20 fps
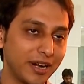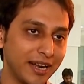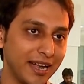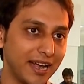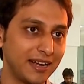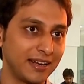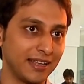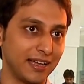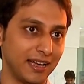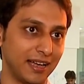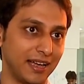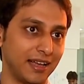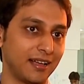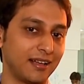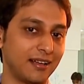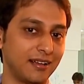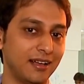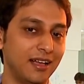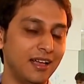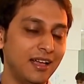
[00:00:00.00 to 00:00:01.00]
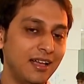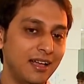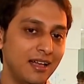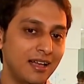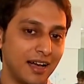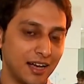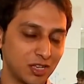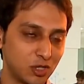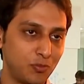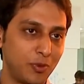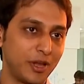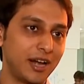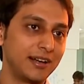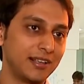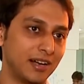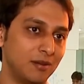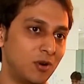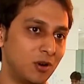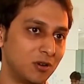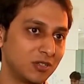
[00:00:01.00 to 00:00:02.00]
create a, uh, a spirit
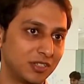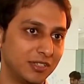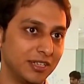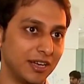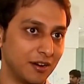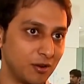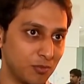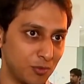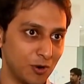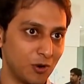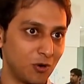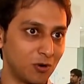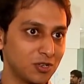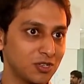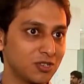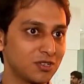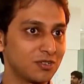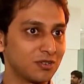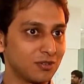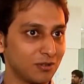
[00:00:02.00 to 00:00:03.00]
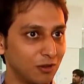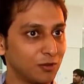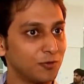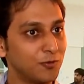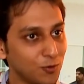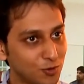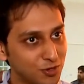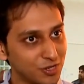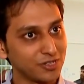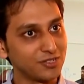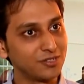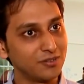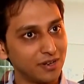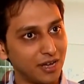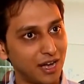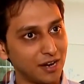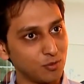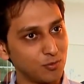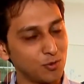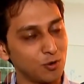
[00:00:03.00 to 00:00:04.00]
amongst the entrepreneurs or the future
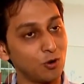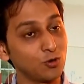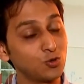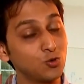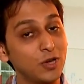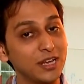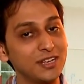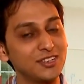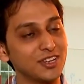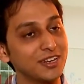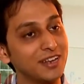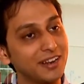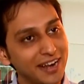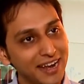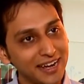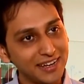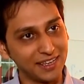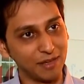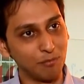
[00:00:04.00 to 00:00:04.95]
entrepreneurs who can generate